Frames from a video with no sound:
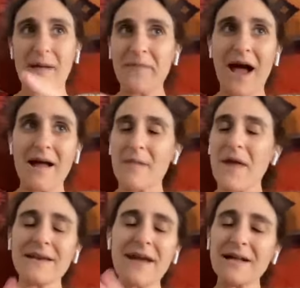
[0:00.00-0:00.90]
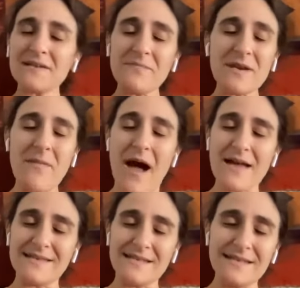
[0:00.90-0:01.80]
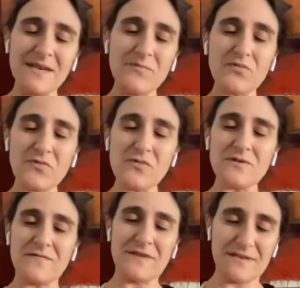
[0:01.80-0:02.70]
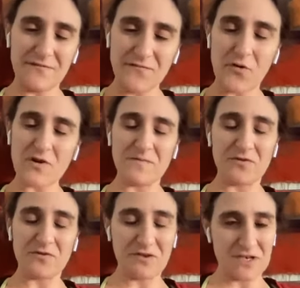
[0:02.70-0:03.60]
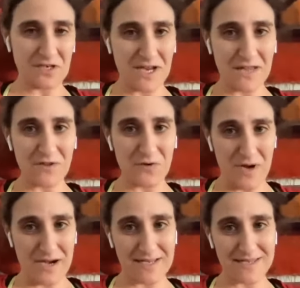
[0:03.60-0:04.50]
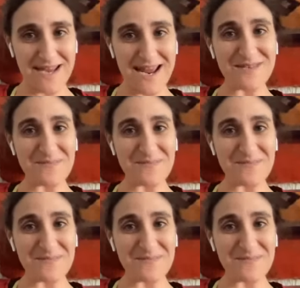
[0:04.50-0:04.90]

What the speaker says: I'm not to minimize the deep roots of this enforcement tradition in the United States,